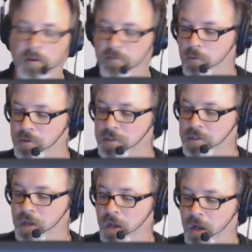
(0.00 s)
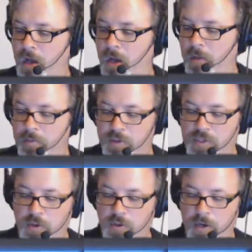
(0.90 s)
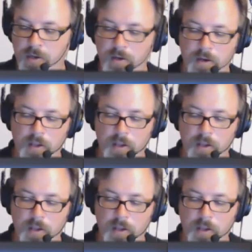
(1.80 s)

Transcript: Of course, um, you store it,